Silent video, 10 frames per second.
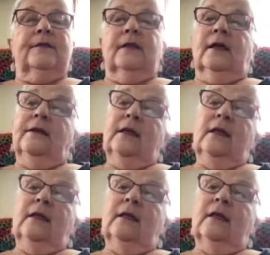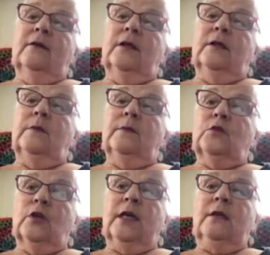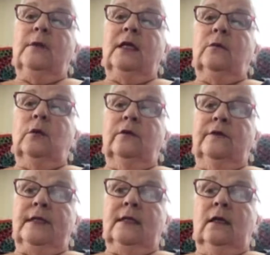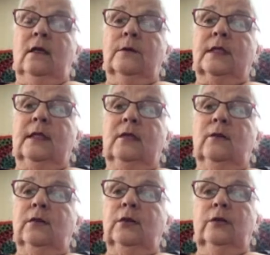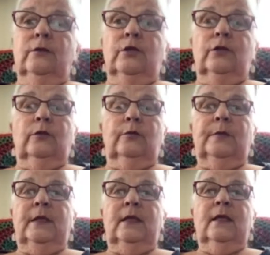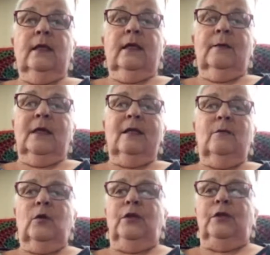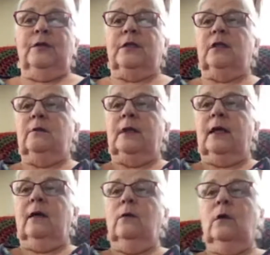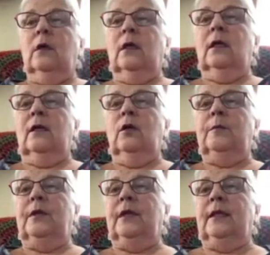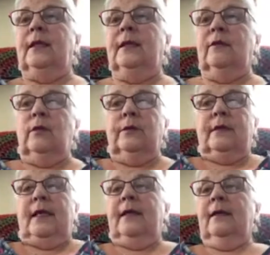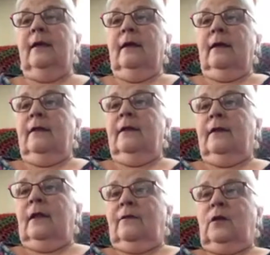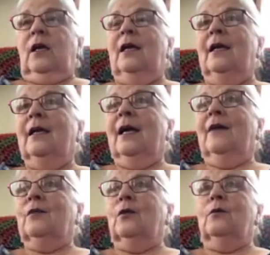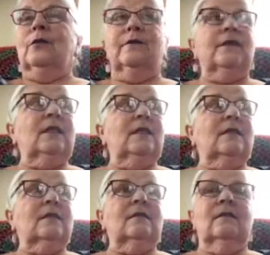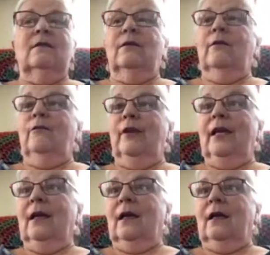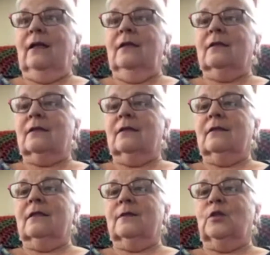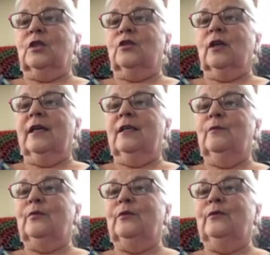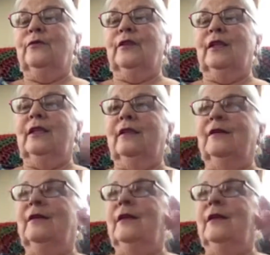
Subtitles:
I think I'm going to try and make more videos here on YouTube. I'm getting more used to them now. I hope you can hear okay. I've got one of these ring lights to try and improve the